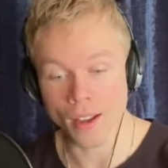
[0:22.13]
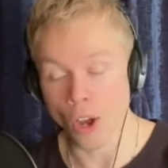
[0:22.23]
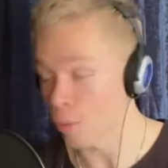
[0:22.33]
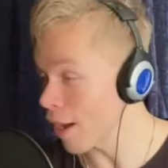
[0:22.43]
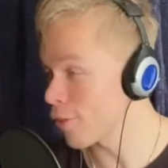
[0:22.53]

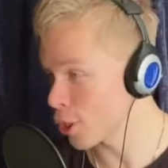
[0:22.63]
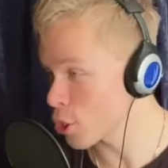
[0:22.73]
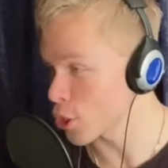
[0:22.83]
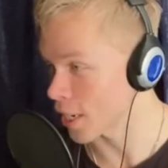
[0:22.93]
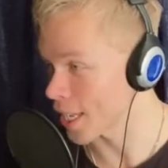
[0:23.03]

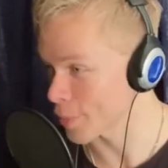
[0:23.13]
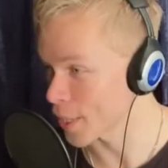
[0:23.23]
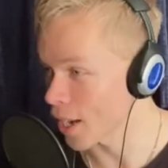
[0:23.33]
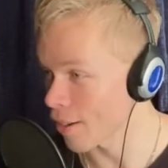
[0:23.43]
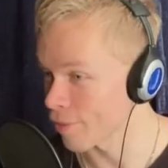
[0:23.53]
revolution has
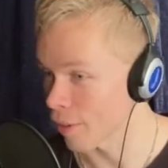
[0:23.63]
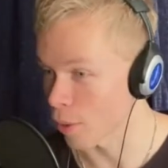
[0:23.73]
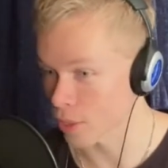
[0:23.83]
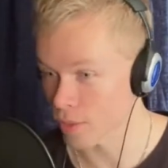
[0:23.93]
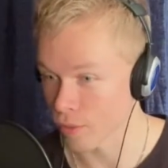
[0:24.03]
begun,
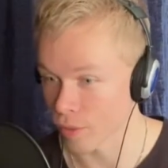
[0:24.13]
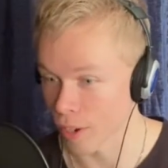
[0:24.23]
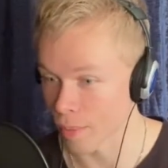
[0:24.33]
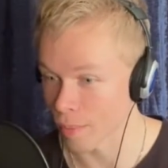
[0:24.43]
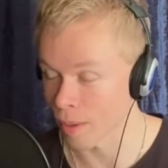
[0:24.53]
folks,
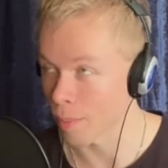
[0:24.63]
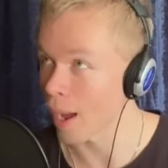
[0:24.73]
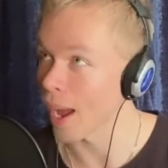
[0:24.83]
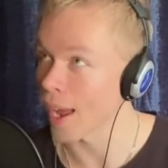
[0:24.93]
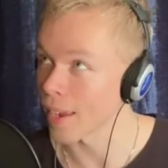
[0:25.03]
from
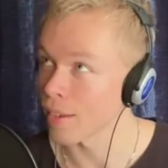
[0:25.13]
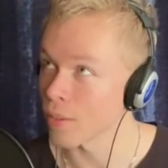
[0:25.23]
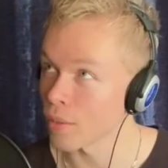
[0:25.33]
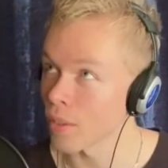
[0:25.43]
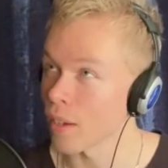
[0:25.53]
my
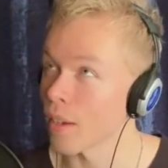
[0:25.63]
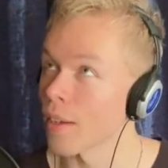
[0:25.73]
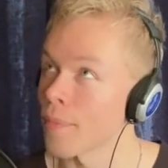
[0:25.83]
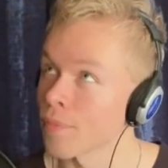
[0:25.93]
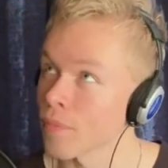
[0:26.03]

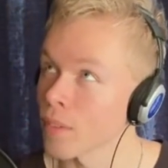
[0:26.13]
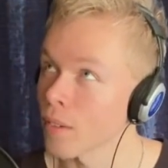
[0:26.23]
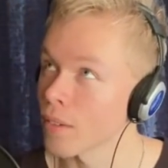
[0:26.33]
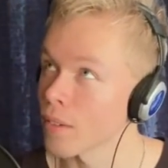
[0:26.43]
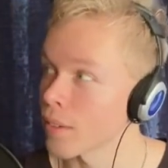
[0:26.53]

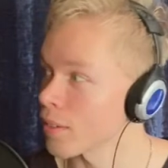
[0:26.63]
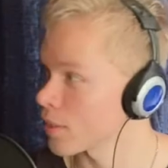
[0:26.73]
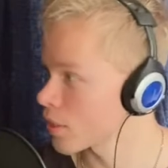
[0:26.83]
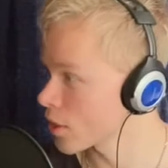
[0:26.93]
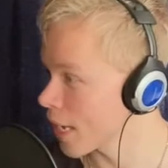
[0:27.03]

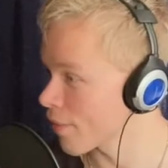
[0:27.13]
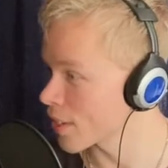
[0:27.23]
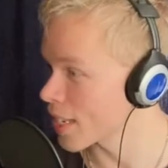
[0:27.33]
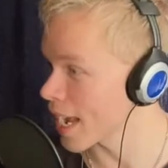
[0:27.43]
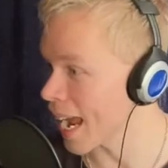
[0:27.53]

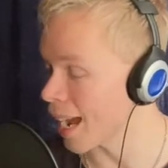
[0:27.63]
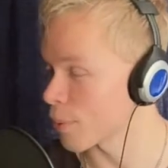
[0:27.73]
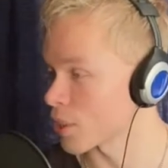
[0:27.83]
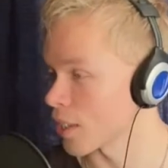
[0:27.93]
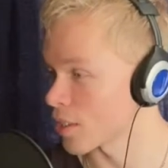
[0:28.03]
7-day
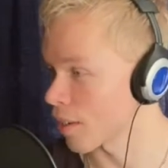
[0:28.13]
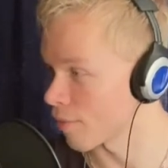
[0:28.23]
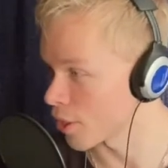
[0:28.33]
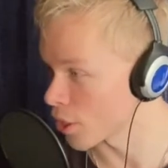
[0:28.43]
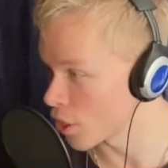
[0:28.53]
absence
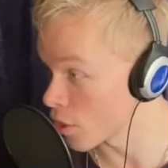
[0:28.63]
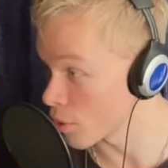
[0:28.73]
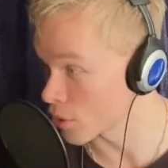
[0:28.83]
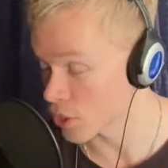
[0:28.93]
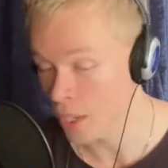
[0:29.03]
of the
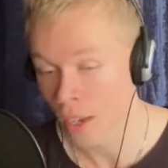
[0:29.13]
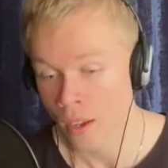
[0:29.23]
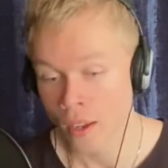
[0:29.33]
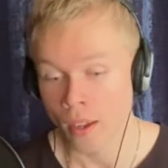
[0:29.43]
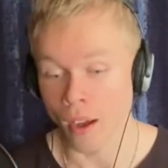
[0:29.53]
news.
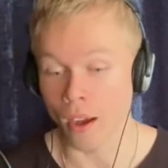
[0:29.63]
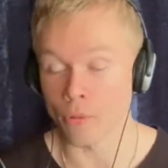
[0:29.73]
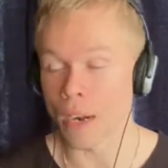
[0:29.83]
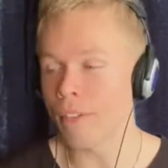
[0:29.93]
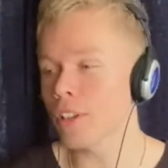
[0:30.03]

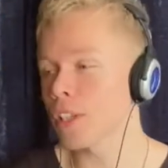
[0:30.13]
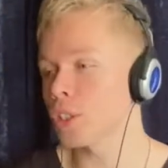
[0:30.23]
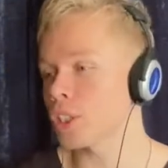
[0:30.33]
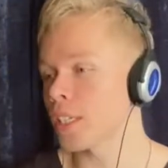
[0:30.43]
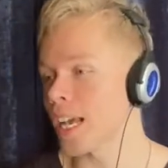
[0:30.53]

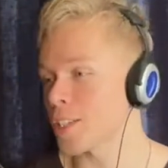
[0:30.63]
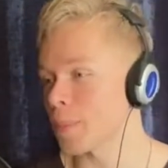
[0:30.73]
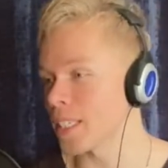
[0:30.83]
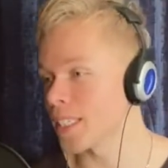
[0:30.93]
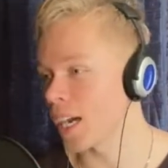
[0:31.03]
Revolution has
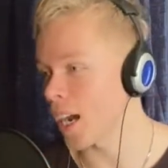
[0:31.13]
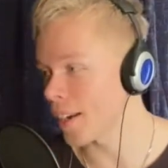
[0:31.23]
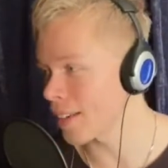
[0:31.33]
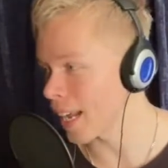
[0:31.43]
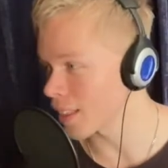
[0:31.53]

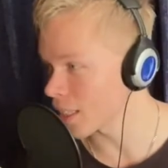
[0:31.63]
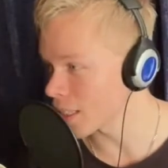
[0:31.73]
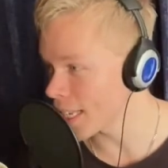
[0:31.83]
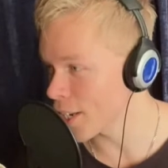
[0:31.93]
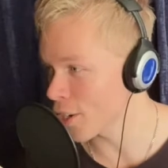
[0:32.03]
begun, and the
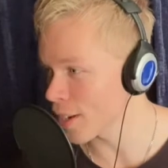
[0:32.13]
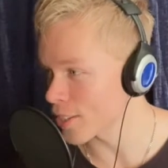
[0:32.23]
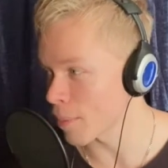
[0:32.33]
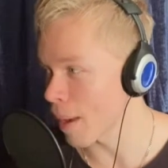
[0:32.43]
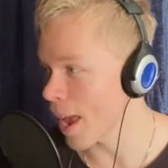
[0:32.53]
leader
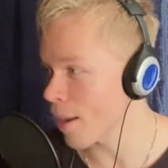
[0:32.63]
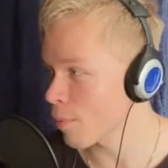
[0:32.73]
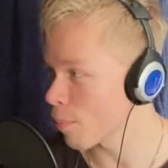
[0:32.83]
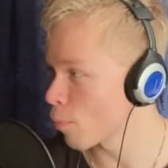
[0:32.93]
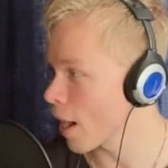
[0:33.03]
is a
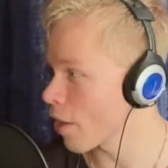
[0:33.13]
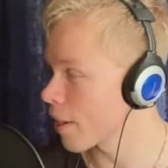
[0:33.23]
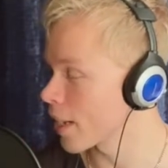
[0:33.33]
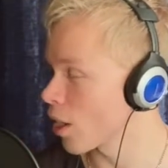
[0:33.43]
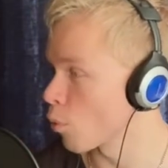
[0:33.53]
man
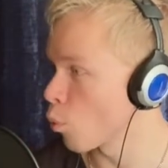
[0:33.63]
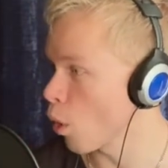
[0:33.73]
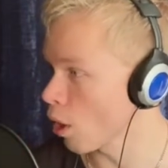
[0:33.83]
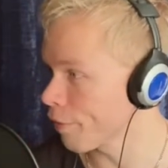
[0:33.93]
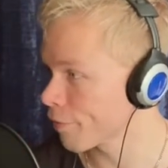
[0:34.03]
wearing a
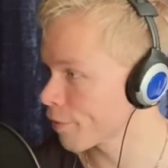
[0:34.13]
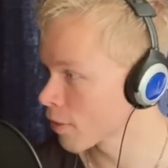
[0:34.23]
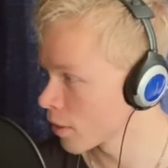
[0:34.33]
wolf